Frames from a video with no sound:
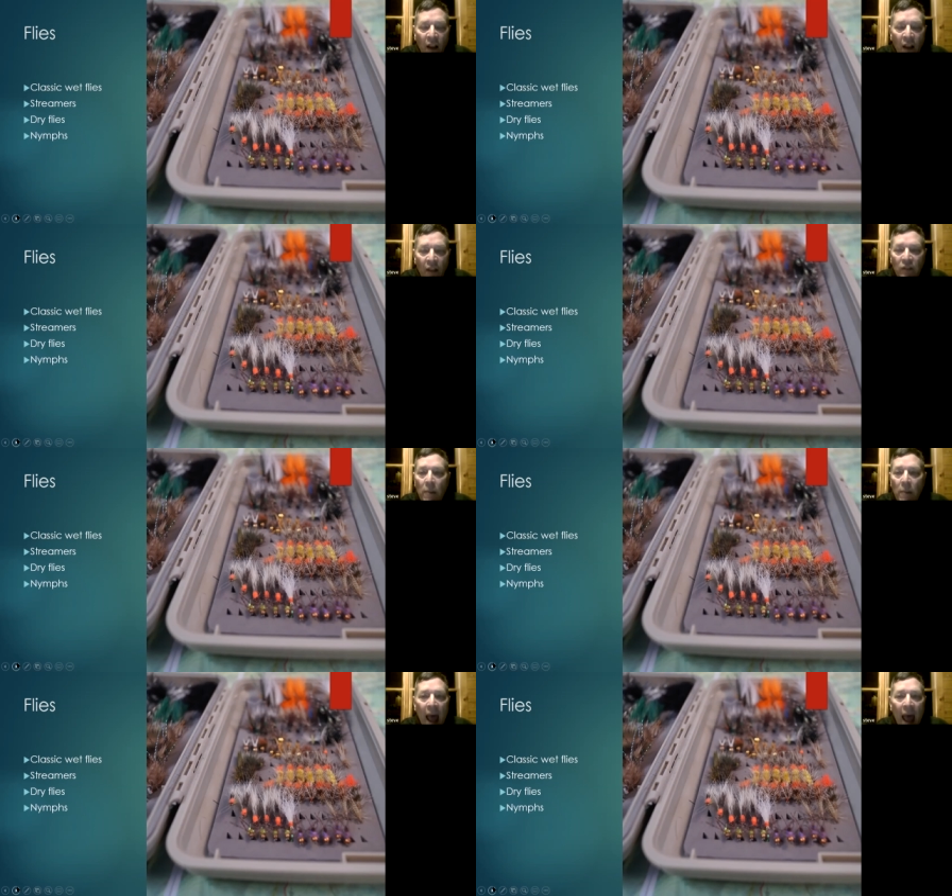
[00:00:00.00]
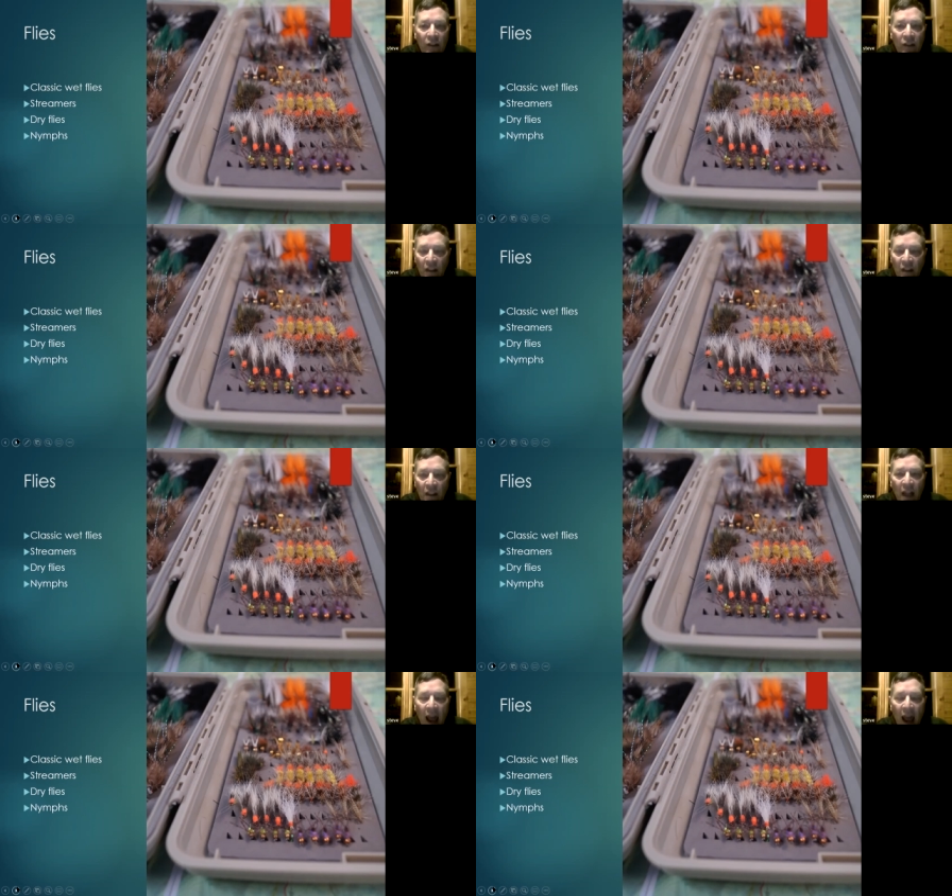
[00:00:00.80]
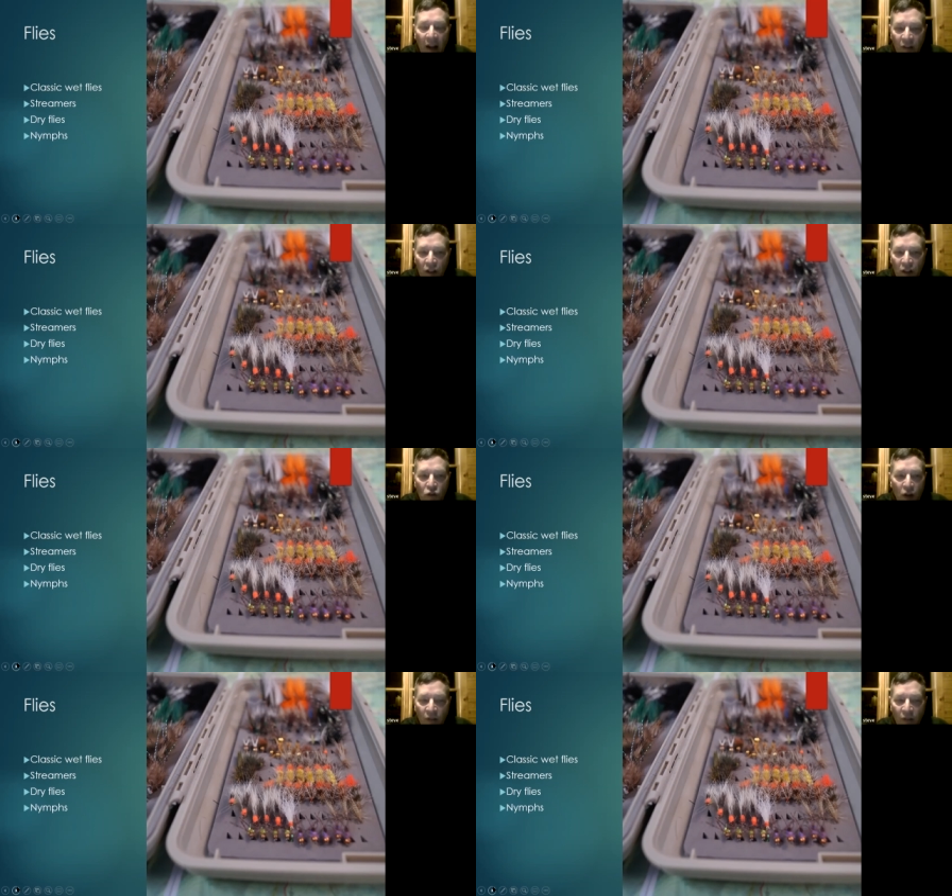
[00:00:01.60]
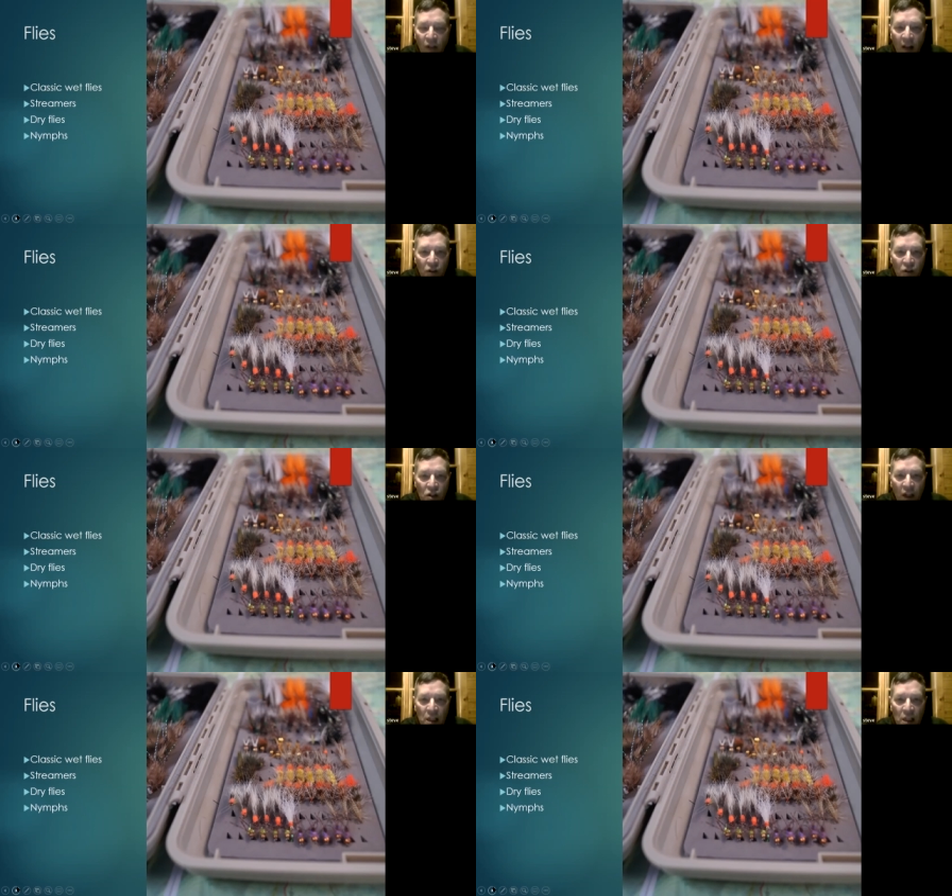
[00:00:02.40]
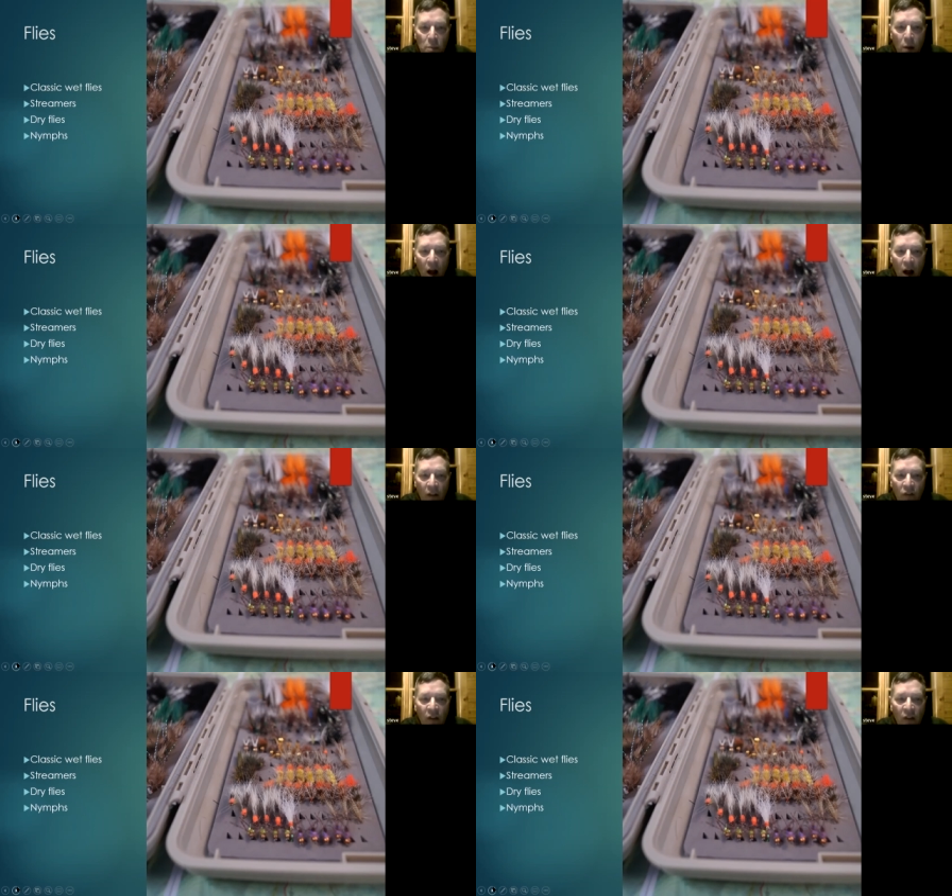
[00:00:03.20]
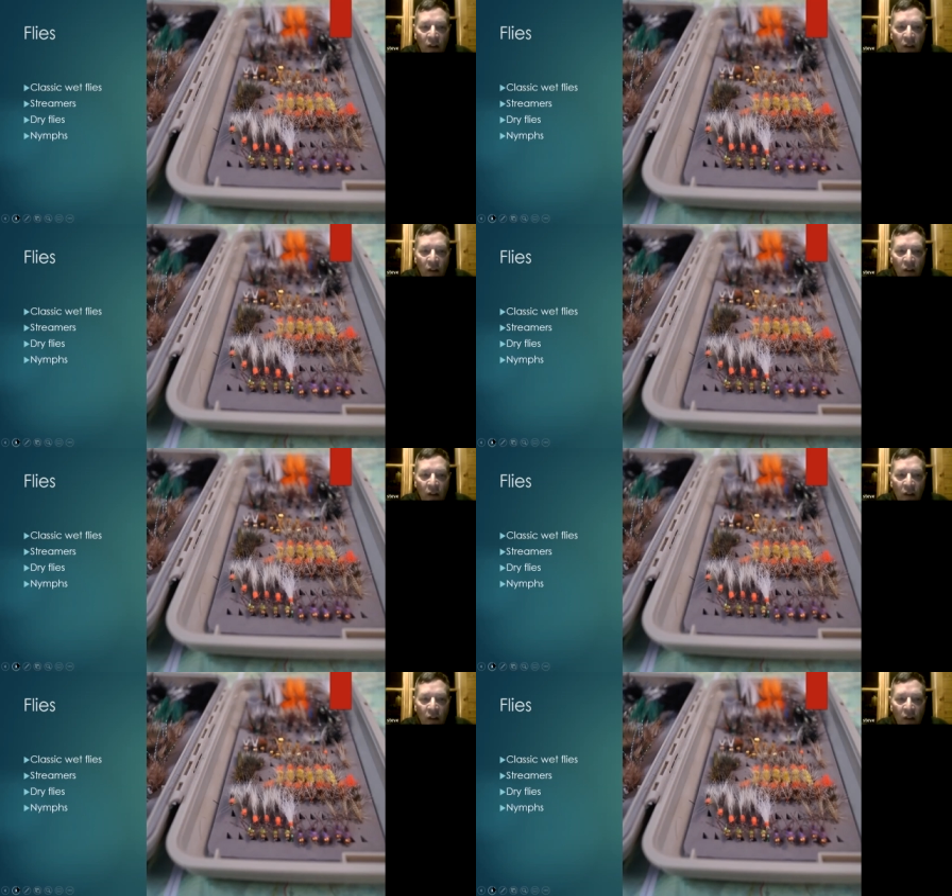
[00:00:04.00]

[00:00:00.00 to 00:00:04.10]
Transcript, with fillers: there's some excellent, excellent dry fly fishing in these ponds.